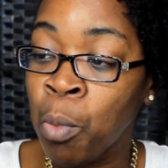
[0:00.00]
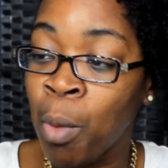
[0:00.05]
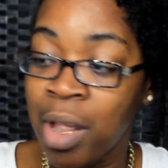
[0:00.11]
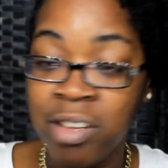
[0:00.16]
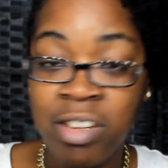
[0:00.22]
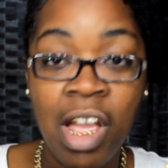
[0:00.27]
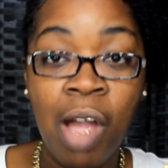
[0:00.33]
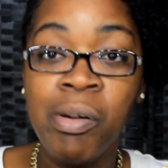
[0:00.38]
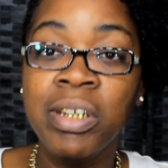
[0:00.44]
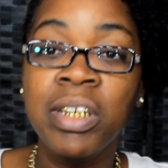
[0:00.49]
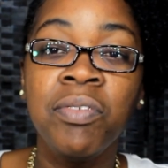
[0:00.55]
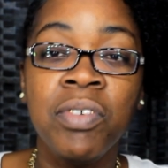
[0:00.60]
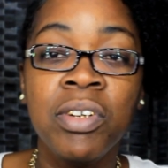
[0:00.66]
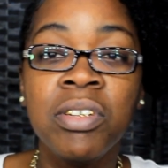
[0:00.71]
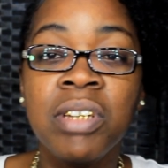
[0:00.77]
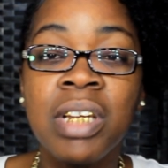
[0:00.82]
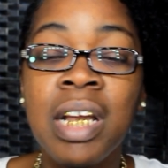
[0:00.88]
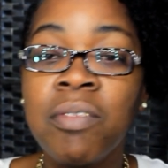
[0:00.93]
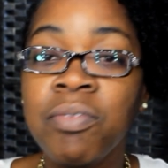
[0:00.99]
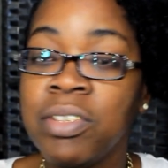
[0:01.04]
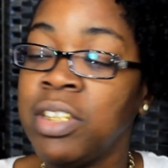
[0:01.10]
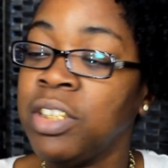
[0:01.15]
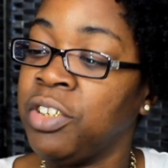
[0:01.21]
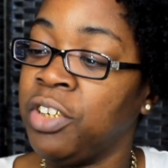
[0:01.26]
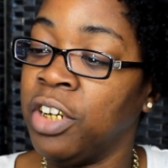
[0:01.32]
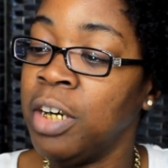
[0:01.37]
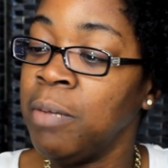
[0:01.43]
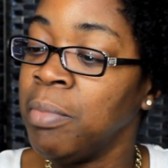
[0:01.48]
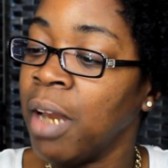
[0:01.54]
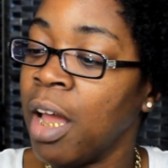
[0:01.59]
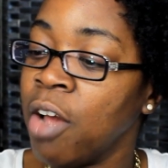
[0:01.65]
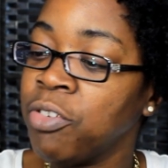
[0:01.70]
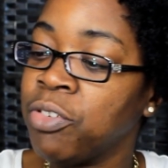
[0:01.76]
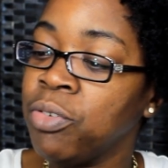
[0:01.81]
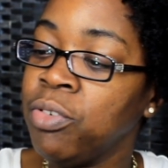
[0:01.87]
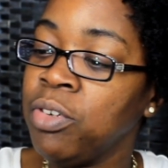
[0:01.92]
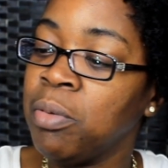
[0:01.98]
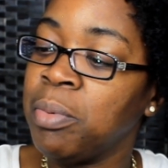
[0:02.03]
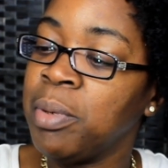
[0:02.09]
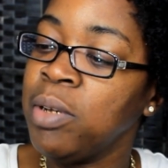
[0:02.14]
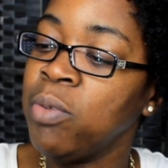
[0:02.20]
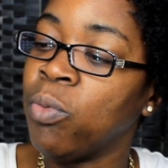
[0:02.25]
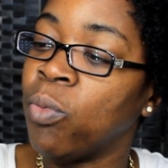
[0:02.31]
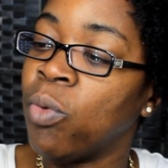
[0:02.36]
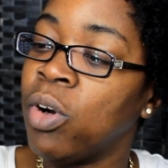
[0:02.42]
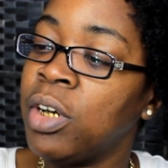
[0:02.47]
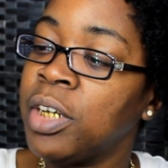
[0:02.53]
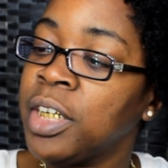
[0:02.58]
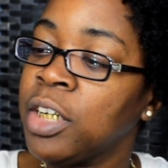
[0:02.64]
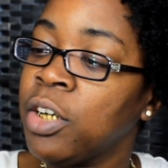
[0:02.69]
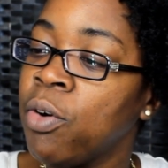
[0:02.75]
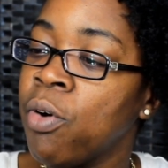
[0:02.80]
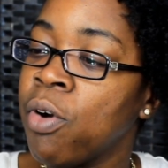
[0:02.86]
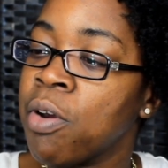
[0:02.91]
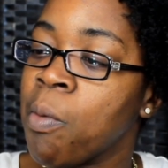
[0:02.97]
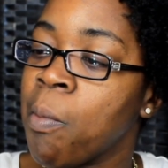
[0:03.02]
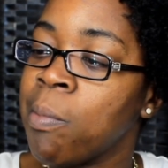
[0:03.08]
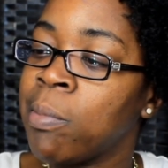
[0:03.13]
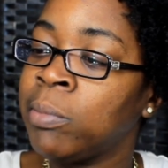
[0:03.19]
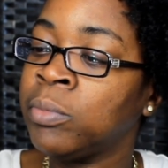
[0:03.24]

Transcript: It's always the first time for a dumb lawsuit to be won in court.